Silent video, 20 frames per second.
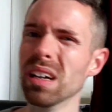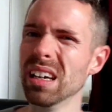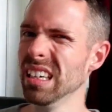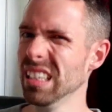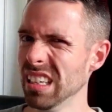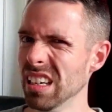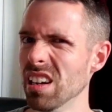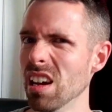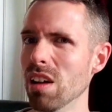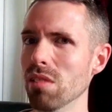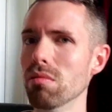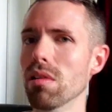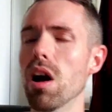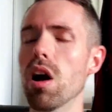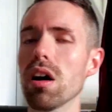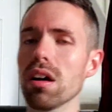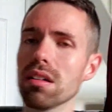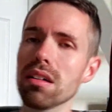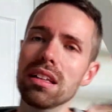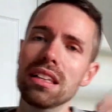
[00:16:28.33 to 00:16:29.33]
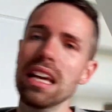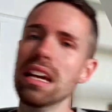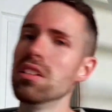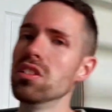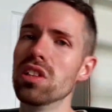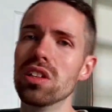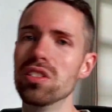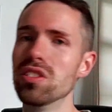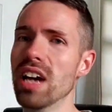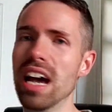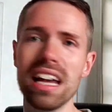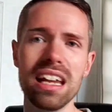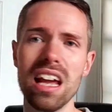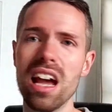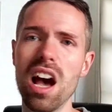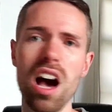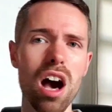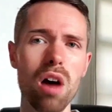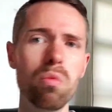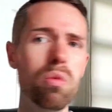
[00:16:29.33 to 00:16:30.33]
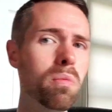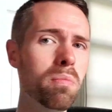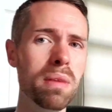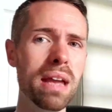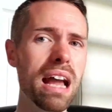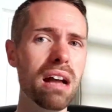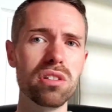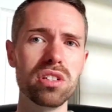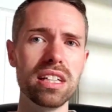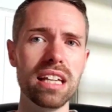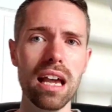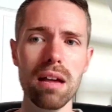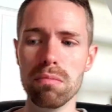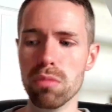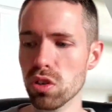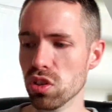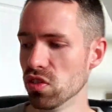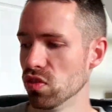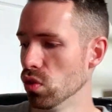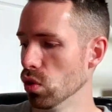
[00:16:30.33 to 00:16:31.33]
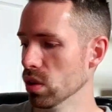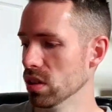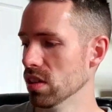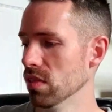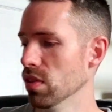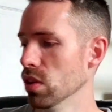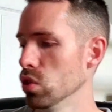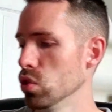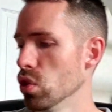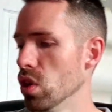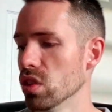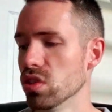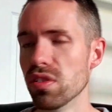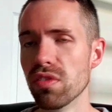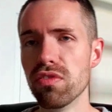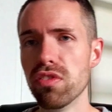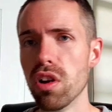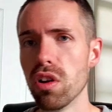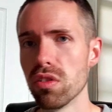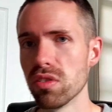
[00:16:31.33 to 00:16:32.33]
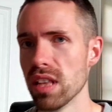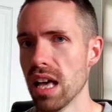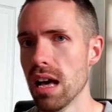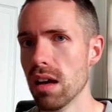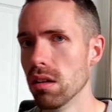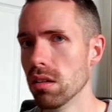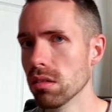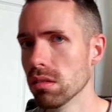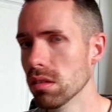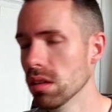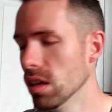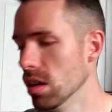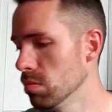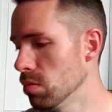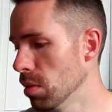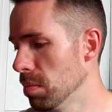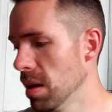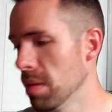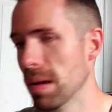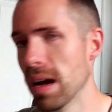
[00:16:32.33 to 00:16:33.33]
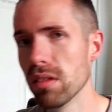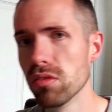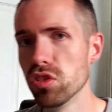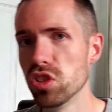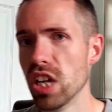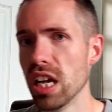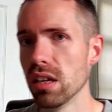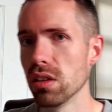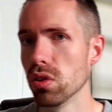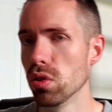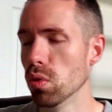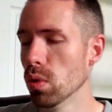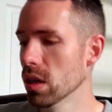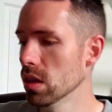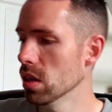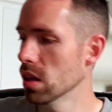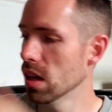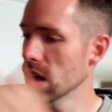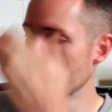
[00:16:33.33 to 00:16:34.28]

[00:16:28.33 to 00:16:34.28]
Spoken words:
You know, at the end of the day, I wouldn't be able to get much for it if I tried to flog that on. Probably about 10 quid.